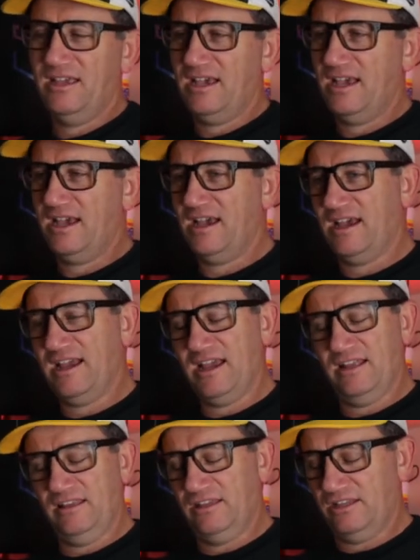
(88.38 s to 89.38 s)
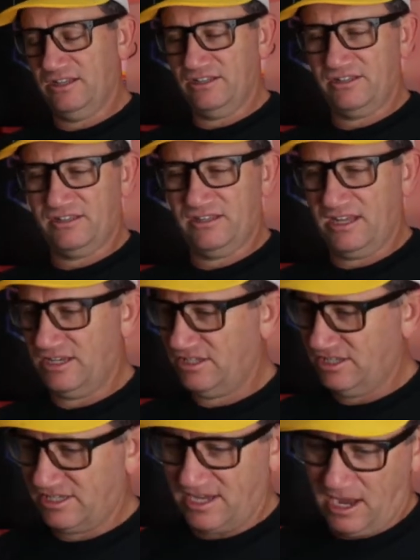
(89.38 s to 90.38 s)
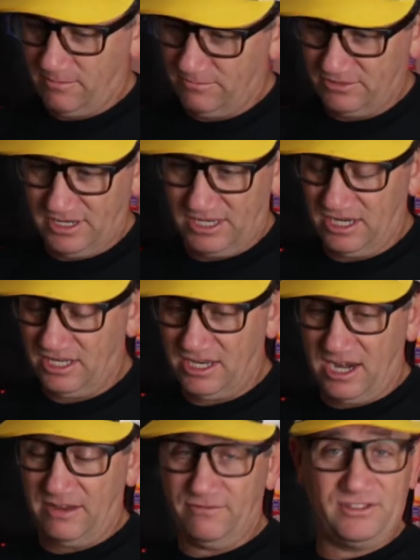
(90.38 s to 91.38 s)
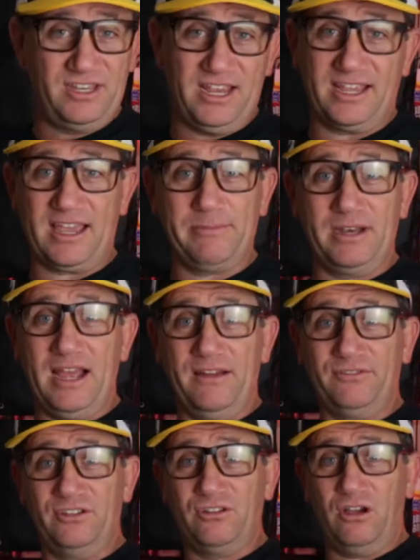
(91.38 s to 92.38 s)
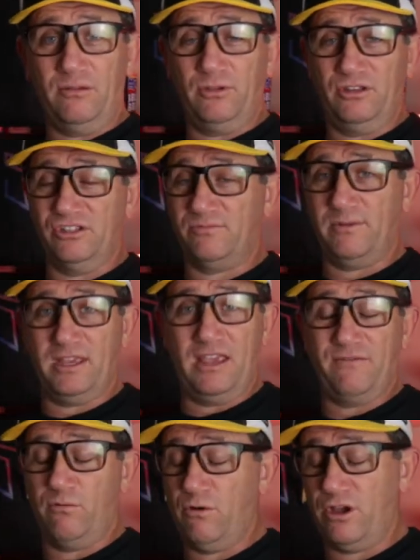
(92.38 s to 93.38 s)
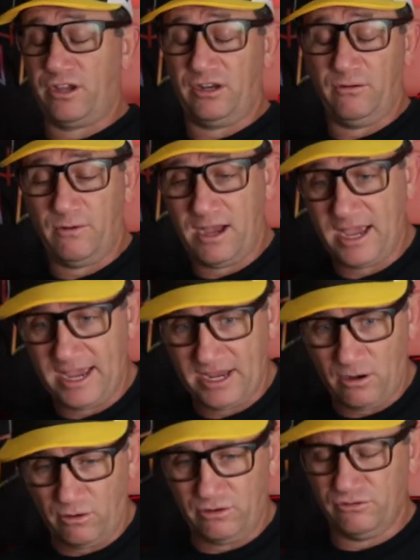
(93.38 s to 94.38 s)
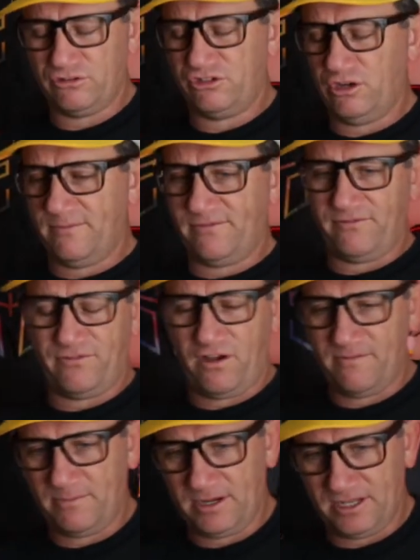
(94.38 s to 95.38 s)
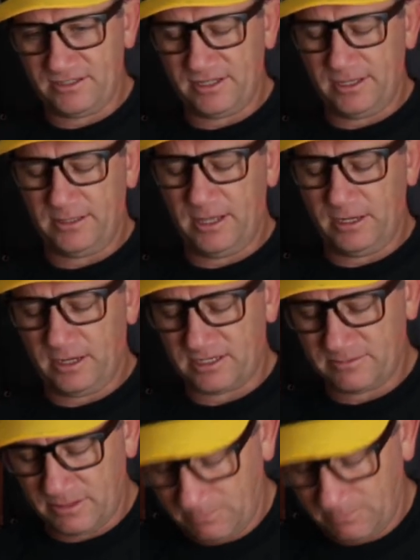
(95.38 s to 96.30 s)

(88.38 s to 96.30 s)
And it just comes, and you don't even see it coming half the time. You just be either working away, or you'll stop for 5 minutes, and then next